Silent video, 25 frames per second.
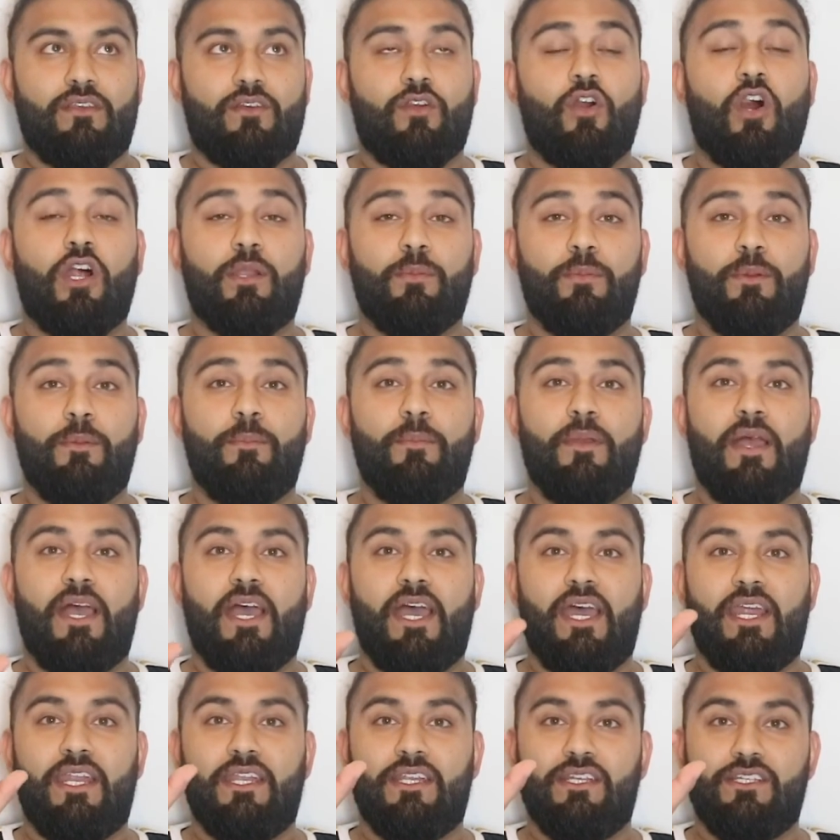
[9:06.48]
cardamom
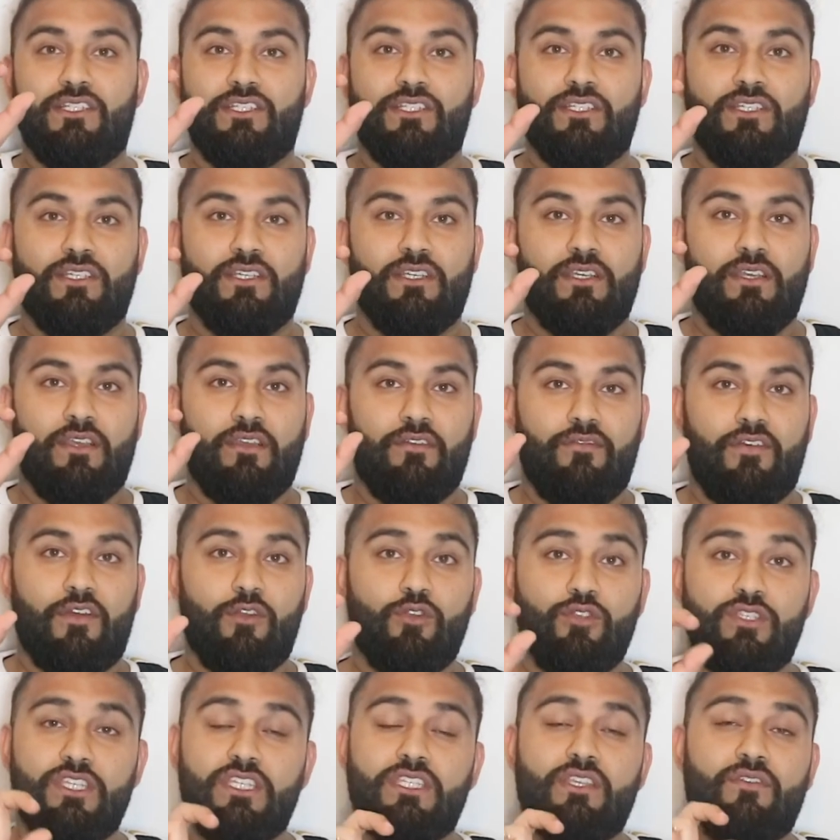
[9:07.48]
and
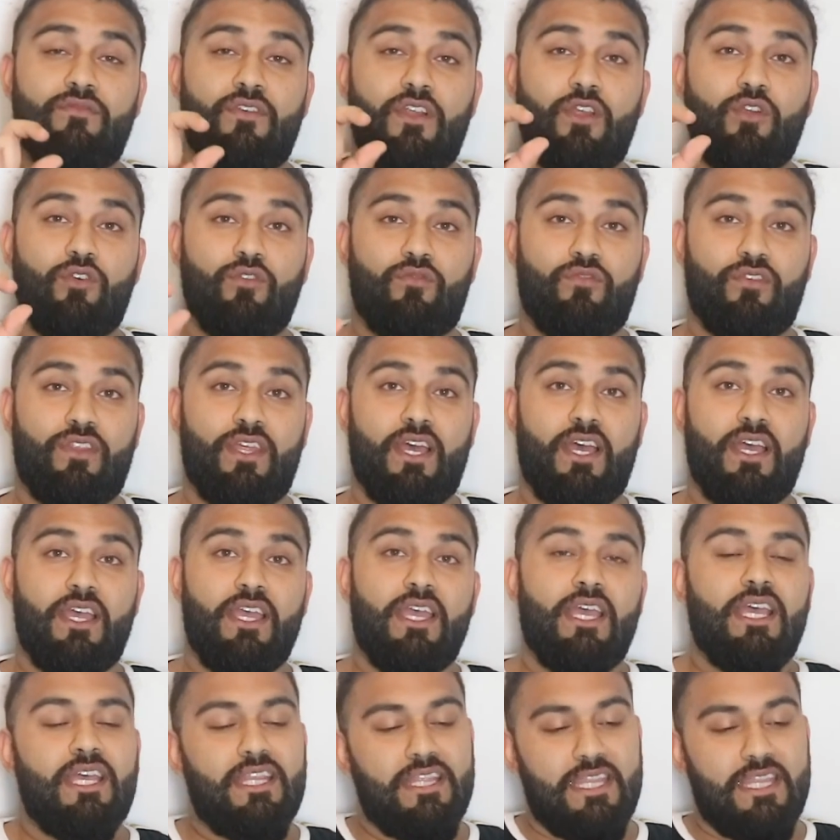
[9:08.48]
fennel seeds are very good for that.